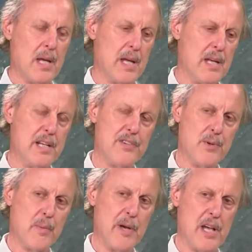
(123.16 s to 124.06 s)
in
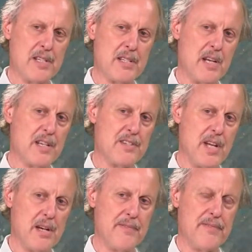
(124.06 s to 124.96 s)
Israel, Palestine
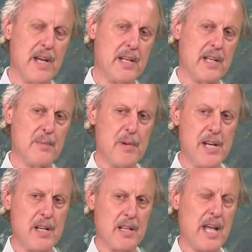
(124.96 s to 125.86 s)
itself, and then
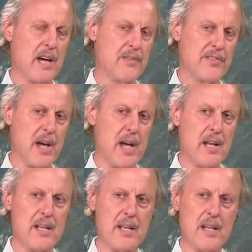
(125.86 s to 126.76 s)
immediately
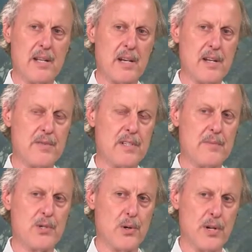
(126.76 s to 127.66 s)
outside in the countries
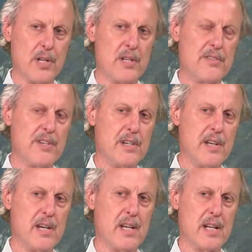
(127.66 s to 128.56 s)
of Jordan,
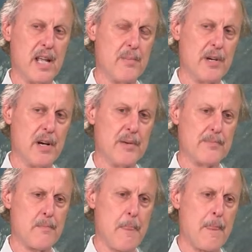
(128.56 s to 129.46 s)
Syria, and Lebanon.
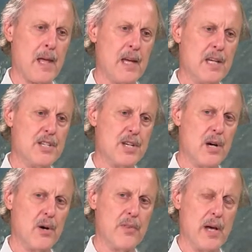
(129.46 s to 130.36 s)

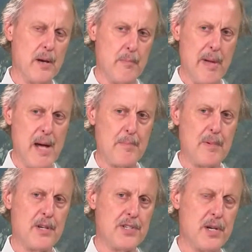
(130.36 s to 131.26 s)
So the map
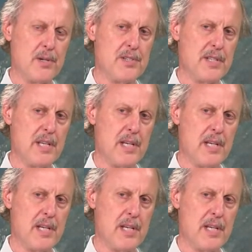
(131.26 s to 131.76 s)
shows